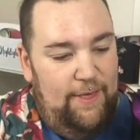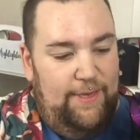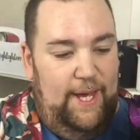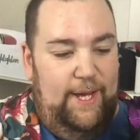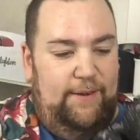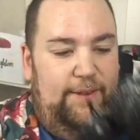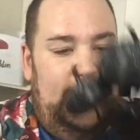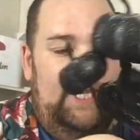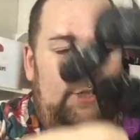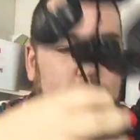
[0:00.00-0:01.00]
Then
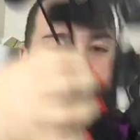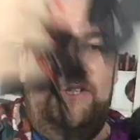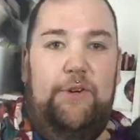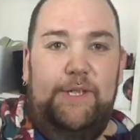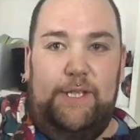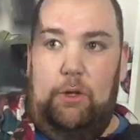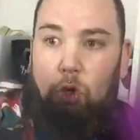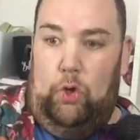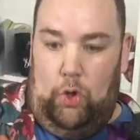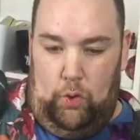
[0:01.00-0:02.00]
these was ninety.
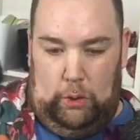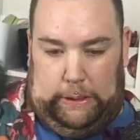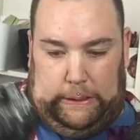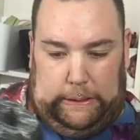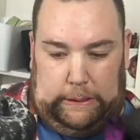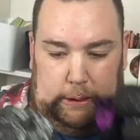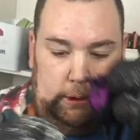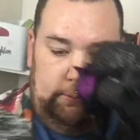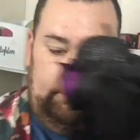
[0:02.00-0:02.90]
Uh,